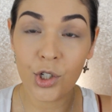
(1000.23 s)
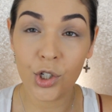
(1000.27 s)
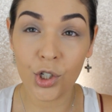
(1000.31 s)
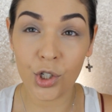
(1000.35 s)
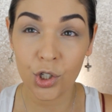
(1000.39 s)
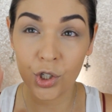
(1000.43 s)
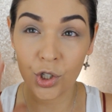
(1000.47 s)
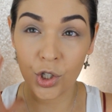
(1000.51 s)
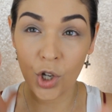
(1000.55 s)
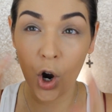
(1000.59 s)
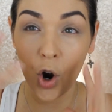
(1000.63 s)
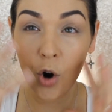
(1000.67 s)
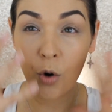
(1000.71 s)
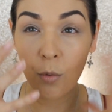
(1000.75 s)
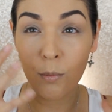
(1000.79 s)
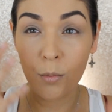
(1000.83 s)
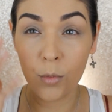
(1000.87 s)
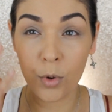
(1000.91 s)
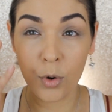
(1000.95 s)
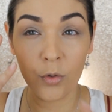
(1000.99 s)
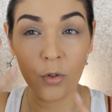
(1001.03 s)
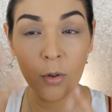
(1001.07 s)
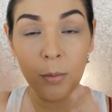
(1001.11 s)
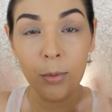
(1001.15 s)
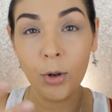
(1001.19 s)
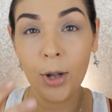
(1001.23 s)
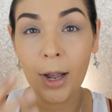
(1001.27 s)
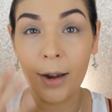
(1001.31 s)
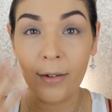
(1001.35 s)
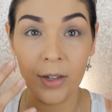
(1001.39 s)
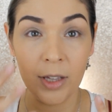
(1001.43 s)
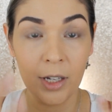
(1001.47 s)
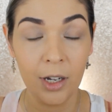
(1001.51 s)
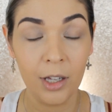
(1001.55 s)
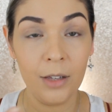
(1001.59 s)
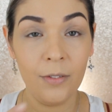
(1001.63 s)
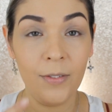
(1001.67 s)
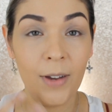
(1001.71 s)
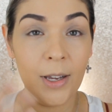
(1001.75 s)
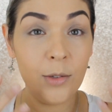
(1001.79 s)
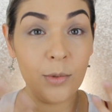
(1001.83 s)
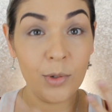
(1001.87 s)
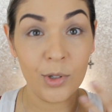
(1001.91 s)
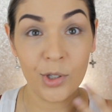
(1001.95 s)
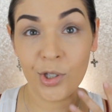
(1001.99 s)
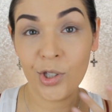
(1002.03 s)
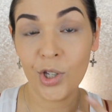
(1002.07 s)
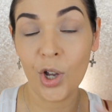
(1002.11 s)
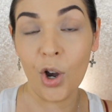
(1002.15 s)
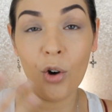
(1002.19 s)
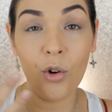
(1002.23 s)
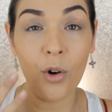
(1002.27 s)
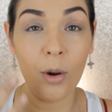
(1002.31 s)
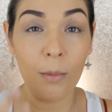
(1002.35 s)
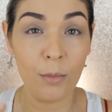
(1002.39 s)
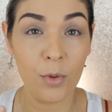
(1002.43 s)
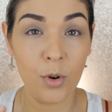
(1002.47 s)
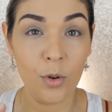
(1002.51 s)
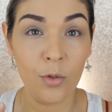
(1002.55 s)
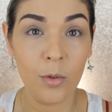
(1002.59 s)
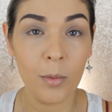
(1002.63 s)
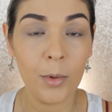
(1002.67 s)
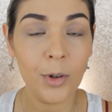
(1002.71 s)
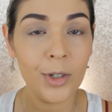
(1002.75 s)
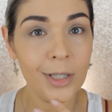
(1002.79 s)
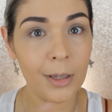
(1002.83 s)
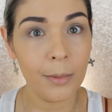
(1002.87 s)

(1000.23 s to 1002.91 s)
so movable. Everything on the face was so movable.